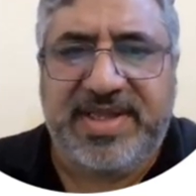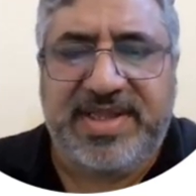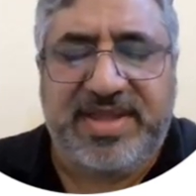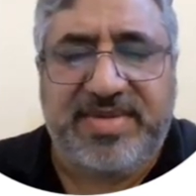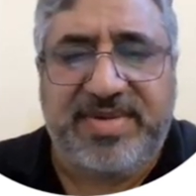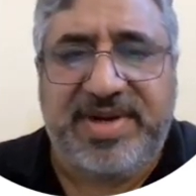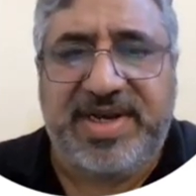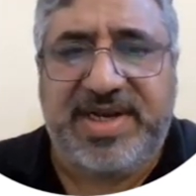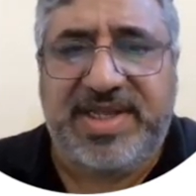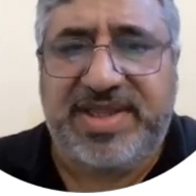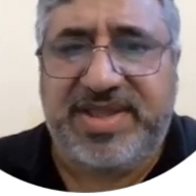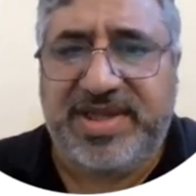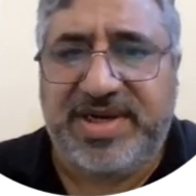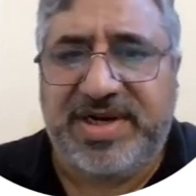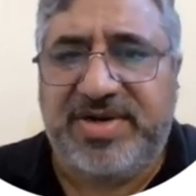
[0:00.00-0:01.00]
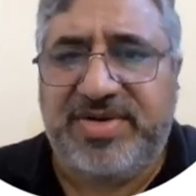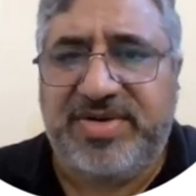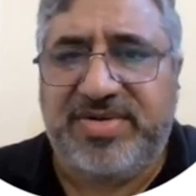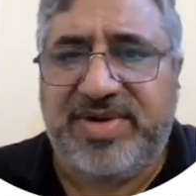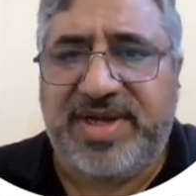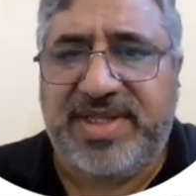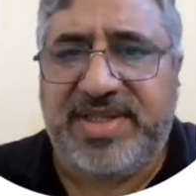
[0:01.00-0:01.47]
Similarly, signal
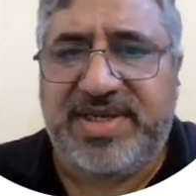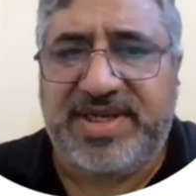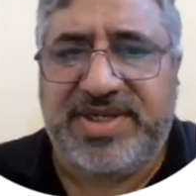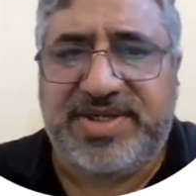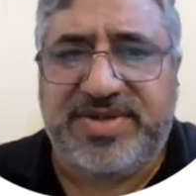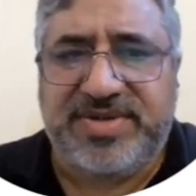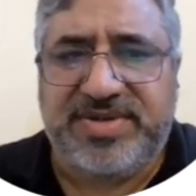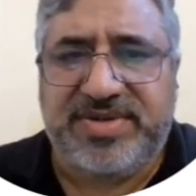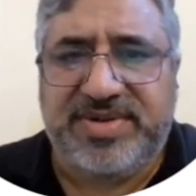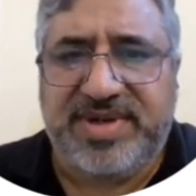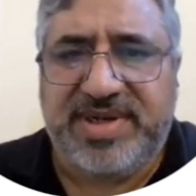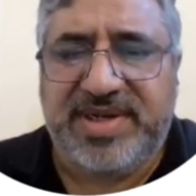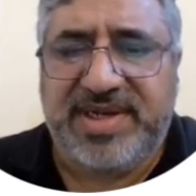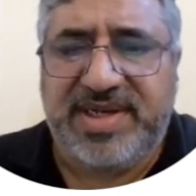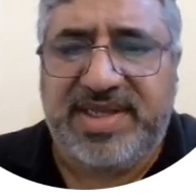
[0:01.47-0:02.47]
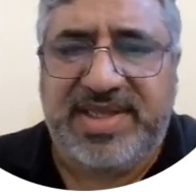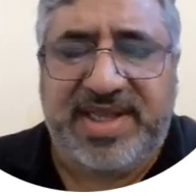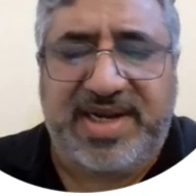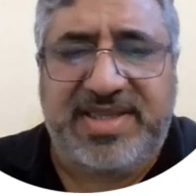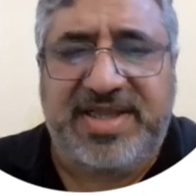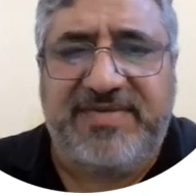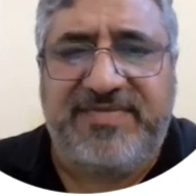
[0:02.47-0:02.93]
to noise ratio is
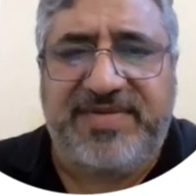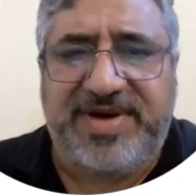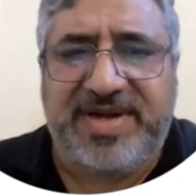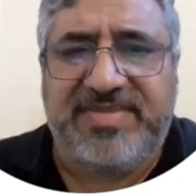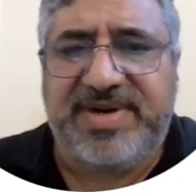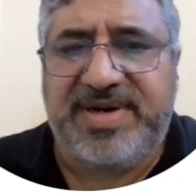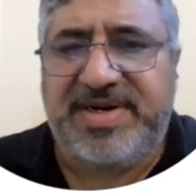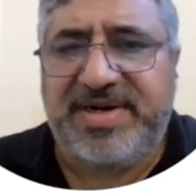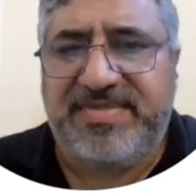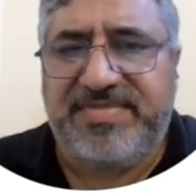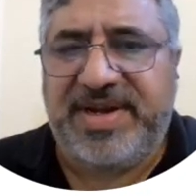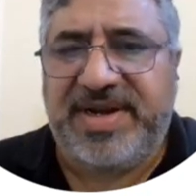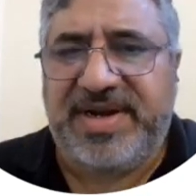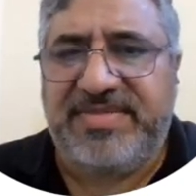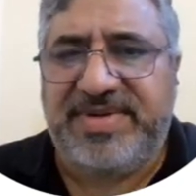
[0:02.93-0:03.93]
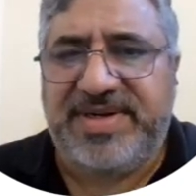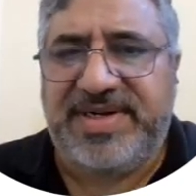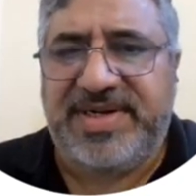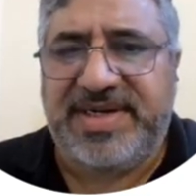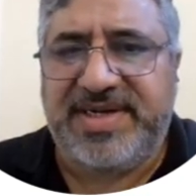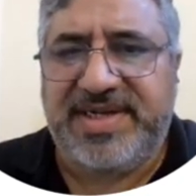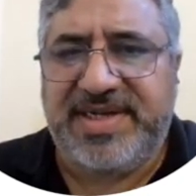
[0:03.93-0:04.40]
another fundamental
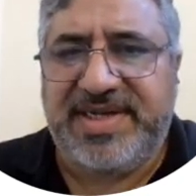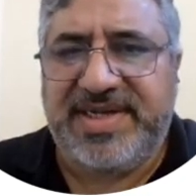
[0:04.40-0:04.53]
parameter